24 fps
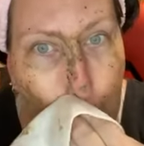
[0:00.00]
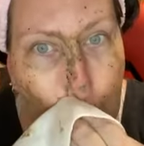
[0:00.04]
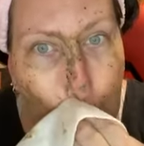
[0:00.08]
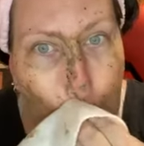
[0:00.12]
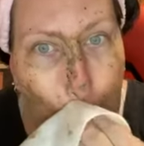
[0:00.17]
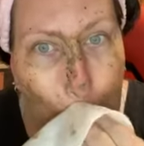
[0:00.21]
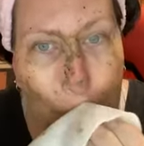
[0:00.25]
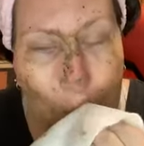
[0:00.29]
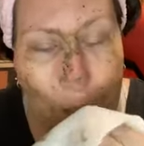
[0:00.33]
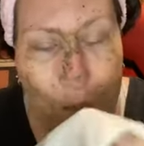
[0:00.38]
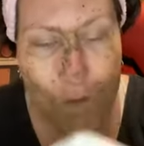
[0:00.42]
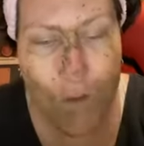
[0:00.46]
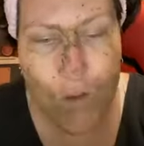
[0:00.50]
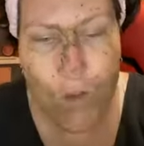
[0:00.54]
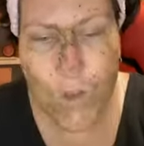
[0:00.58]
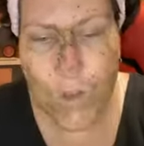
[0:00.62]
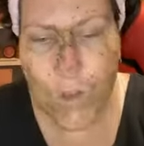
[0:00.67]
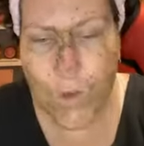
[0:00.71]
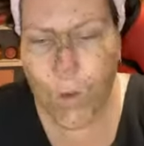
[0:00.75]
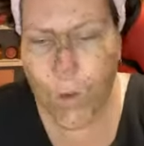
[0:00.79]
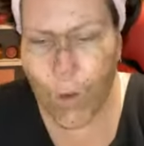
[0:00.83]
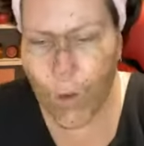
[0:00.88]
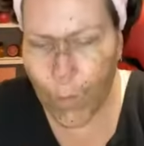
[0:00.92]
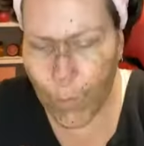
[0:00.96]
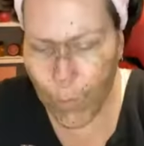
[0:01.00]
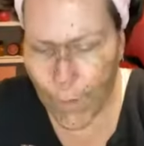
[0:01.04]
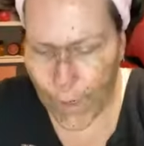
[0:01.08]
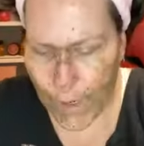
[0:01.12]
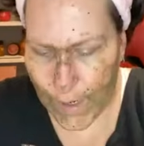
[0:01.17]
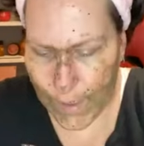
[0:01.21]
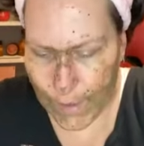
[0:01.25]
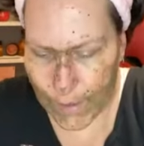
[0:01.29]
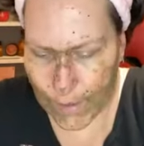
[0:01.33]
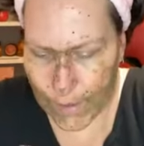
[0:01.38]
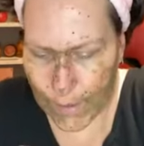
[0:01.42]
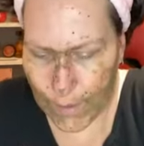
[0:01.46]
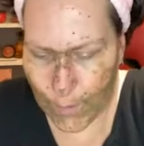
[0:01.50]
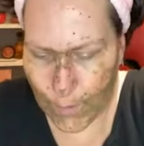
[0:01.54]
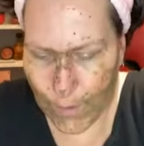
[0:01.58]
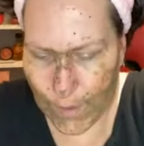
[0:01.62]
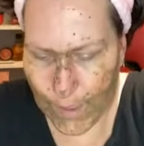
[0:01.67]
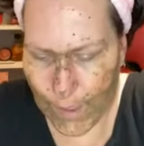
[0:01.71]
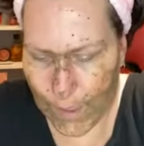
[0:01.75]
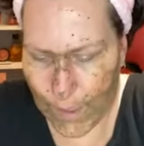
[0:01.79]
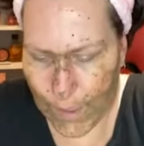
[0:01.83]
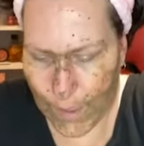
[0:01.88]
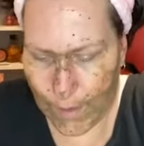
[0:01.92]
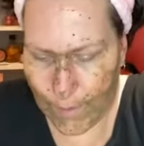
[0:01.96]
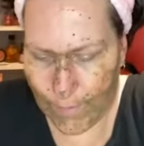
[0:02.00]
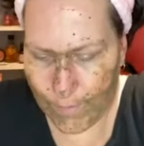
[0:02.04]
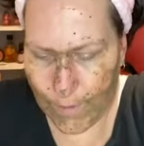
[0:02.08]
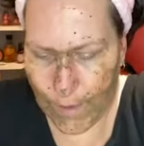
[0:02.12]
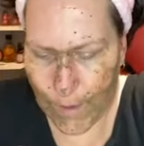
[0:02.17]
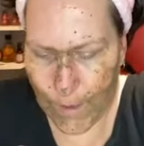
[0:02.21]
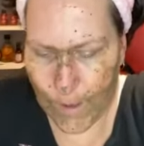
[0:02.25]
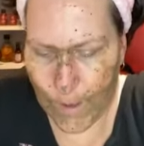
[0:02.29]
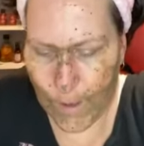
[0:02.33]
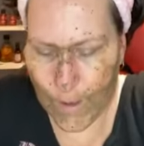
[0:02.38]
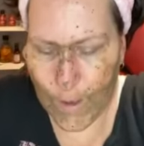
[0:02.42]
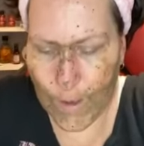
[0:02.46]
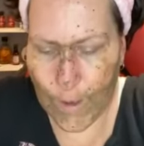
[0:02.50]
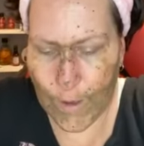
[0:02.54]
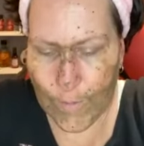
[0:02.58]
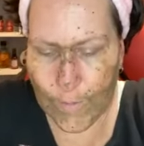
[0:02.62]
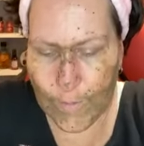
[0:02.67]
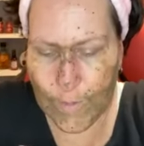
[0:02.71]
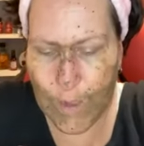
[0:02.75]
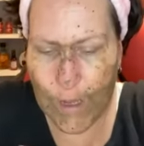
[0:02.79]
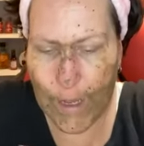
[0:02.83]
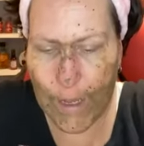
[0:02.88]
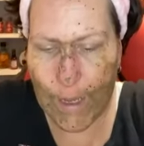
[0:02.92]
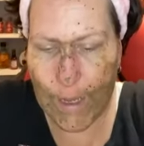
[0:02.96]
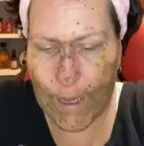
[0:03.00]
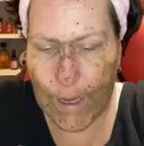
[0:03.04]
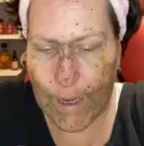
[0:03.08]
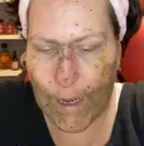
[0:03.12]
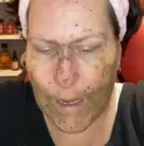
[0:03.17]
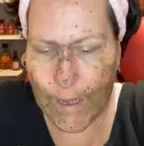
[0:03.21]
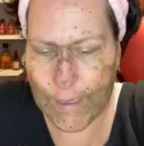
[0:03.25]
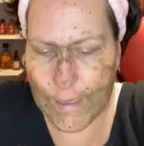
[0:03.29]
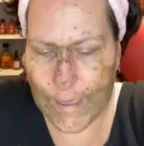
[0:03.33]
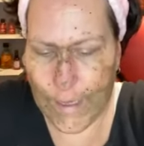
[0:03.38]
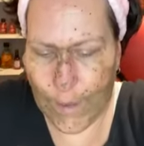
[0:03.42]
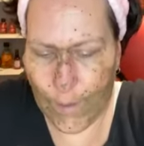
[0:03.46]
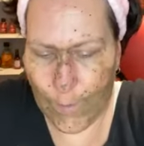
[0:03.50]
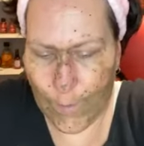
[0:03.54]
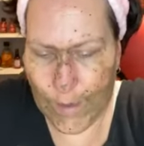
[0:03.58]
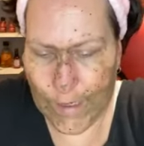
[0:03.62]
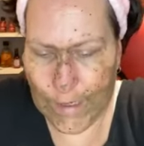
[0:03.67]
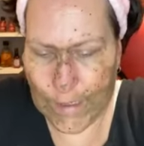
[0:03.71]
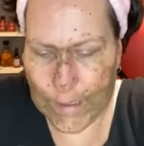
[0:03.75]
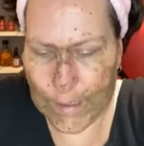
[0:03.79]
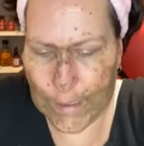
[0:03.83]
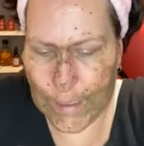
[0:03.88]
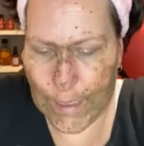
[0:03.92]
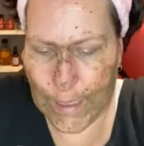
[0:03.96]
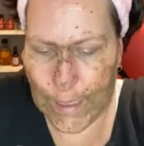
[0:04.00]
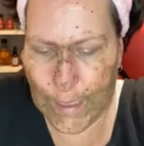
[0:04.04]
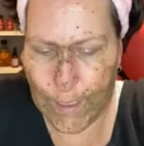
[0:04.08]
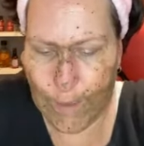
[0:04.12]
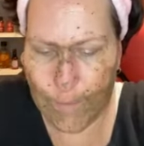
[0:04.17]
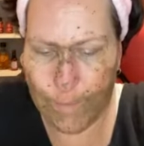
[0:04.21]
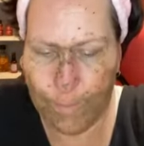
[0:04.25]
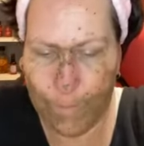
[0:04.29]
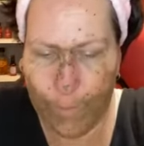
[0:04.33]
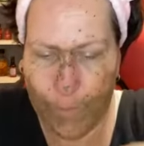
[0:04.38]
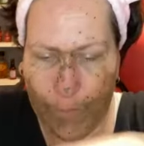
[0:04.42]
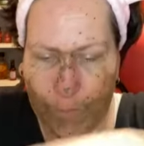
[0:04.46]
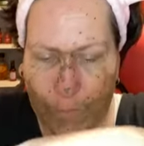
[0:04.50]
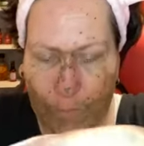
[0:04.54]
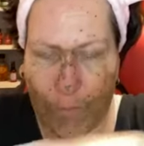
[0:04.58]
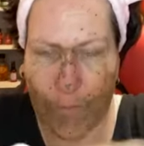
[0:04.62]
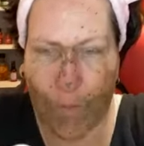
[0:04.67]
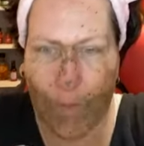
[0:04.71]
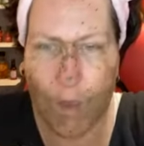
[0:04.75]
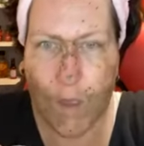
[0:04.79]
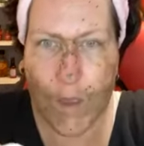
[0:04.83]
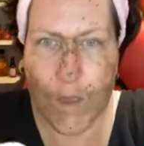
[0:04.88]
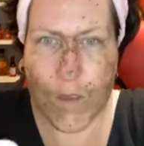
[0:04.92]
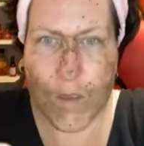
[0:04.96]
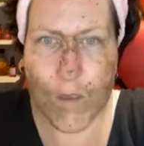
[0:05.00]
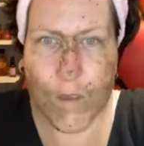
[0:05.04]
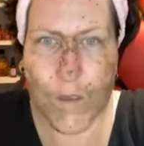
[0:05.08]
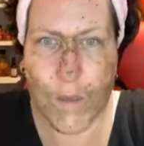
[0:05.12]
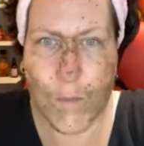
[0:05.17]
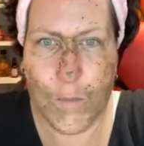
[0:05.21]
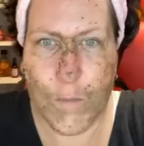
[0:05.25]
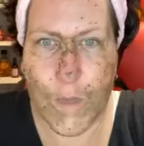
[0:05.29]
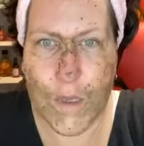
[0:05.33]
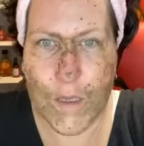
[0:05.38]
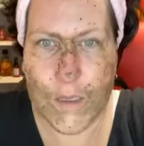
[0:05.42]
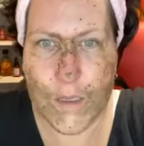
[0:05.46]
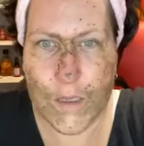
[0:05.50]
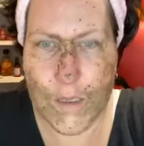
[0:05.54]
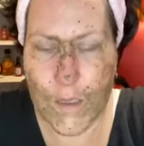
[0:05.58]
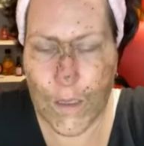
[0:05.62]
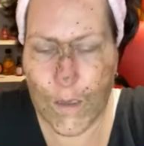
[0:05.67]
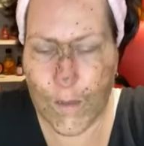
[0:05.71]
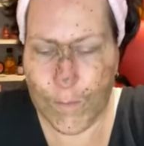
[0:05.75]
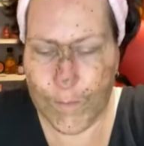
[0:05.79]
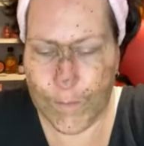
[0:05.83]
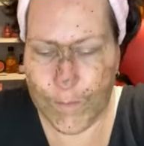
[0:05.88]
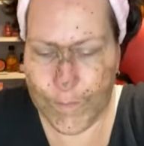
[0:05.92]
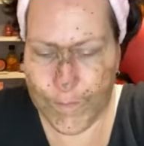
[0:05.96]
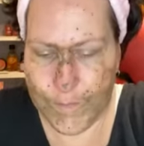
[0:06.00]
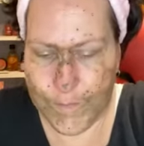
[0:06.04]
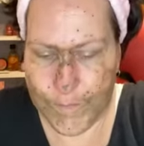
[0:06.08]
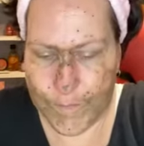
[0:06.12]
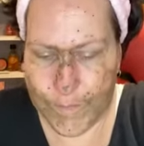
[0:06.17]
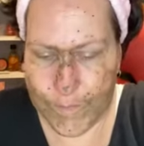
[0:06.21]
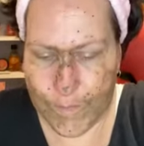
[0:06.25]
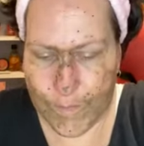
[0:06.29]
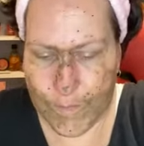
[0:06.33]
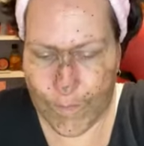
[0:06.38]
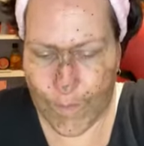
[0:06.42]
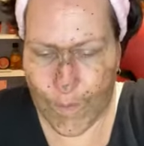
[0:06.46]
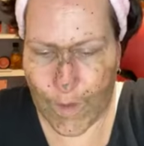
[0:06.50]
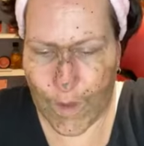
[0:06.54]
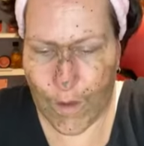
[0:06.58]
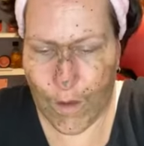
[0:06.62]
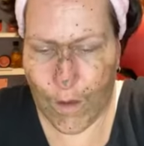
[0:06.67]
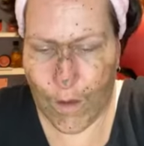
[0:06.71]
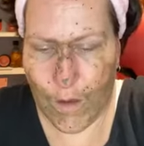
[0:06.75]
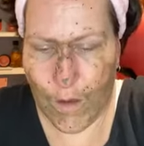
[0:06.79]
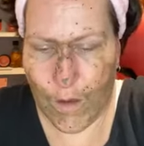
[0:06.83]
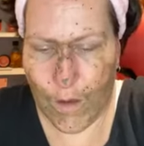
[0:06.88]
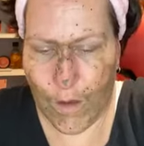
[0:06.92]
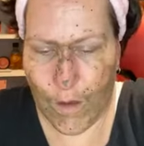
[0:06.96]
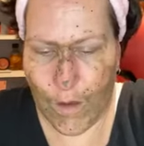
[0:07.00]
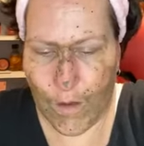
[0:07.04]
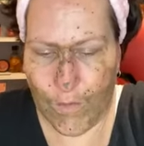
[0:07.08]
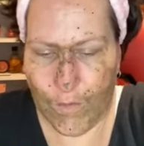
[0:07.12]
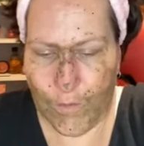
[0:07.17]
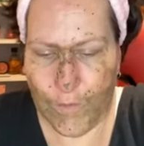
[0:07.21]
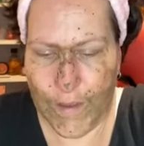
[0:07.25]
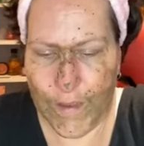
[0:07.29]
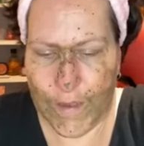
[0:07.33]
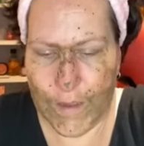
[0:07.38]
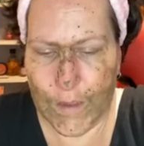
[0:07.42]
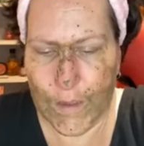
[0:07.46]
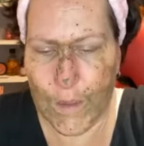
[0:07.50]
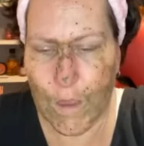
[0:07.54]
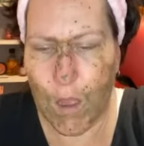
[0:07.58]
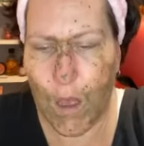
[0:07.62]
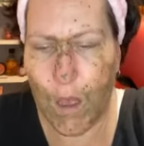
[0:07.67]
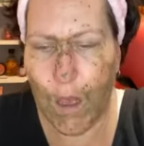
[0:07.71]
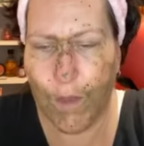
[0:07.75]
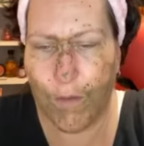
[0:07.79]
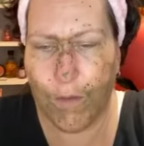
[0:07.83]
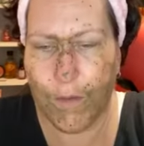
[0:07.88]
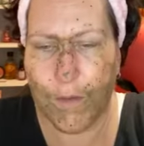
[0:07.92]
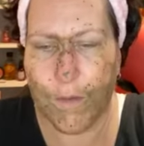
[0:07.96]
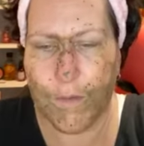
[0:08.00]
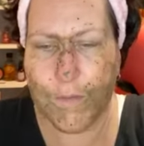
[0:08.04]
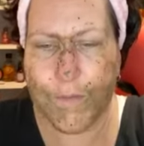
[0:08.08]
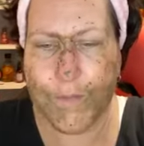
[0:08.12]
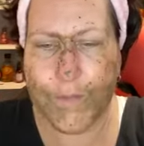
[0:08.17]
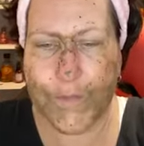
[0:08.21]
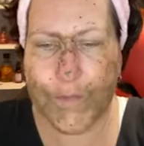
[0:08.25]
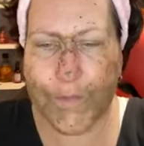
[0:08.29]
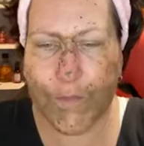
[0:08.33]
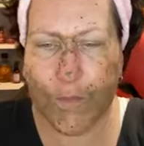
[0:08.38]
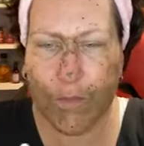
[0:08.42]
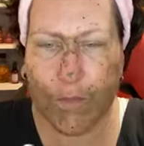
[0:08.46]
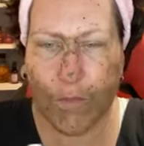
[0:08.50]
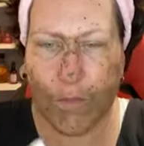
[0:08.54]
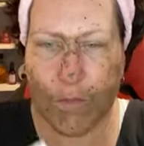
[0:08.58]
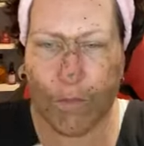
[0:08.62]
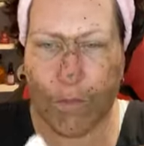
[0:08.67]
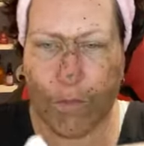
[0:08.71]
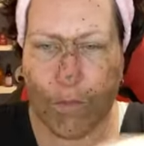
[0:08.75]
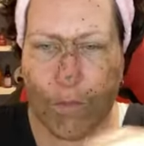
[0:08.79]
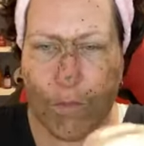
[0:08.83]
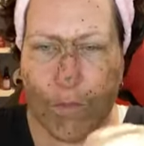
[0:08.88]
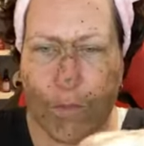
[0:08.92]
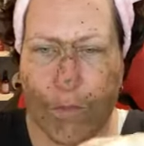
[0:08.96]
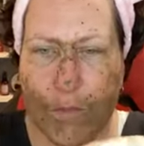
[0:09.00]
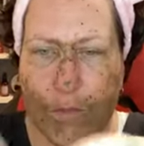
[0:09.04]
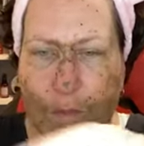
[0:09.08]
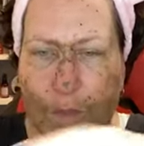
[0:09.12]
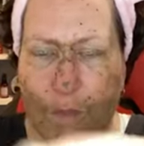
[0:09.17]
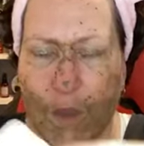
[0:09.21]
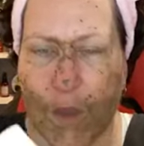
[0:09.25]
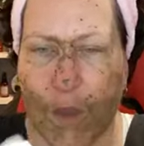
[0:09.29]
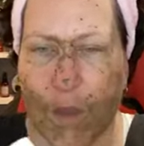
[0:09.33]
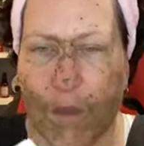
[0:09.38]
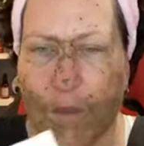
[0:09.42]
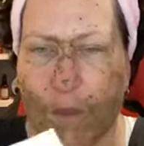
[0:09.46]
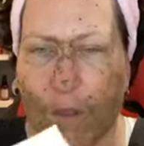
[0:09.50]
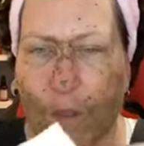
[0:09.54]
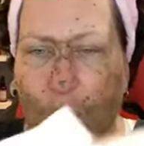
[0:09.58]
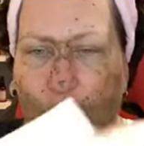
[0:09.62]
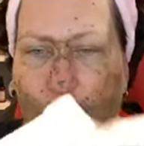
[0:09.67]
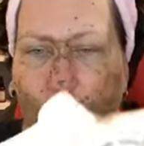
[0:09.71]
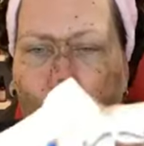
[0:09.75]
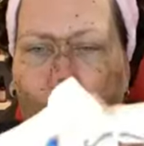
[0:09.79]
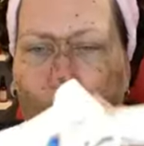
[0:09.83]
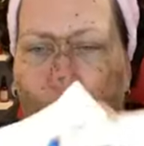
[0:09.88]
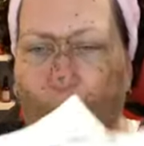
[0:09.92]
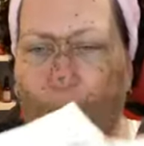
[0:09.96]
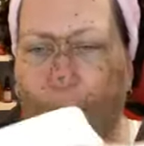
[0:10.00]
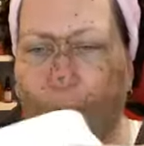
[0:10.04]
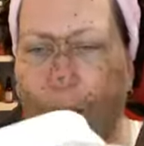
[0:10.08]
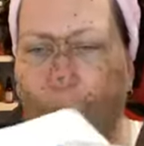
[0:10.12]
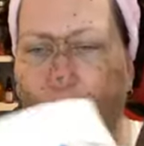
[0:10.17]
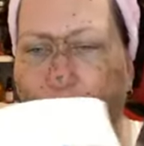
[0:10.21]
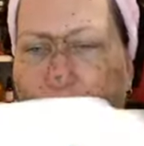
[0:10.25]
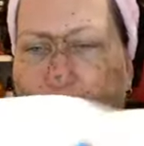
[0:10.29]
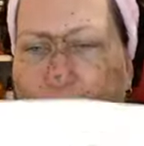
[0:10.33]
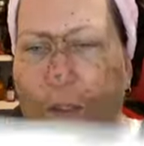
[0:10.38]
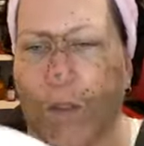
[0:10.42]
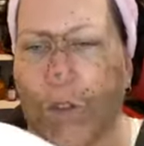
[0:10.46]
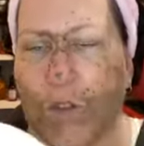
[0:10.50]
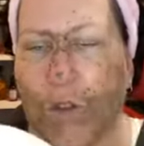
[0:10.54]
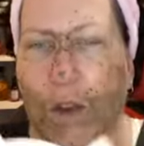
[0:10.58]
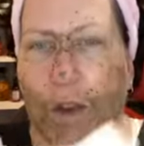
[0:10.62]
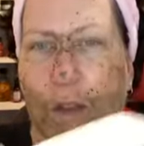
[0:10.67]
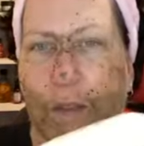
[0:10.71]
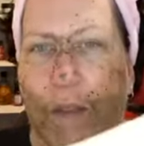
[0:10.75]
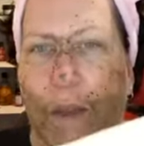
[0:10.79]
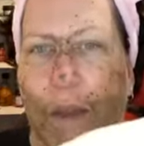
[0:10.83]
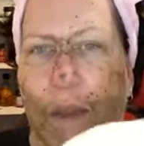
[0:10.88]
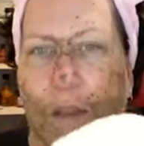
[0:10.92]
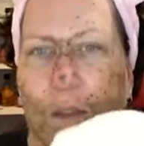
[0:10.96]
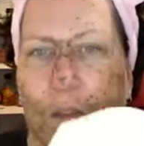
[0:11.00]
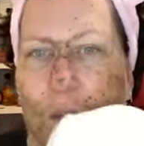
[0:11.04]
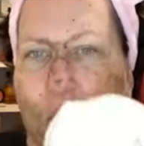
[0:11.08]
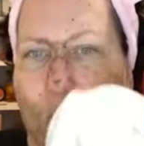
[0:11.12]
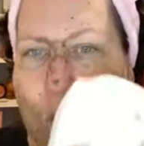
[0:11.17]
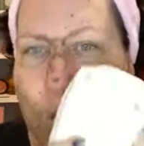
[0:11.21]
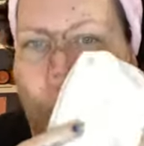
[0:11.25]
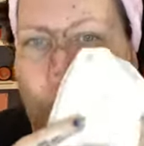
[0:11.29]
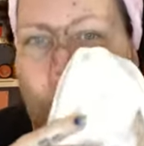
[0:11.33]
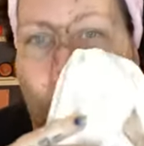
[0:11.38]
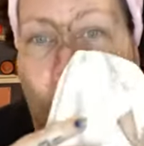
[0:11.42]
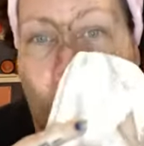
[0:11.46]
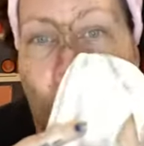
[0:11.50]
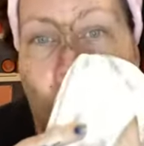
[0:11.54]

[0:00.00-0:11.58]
Now there's a new product that we have that I can't wait to get. It's the Muslim face cloth. So I can't wait to try that too.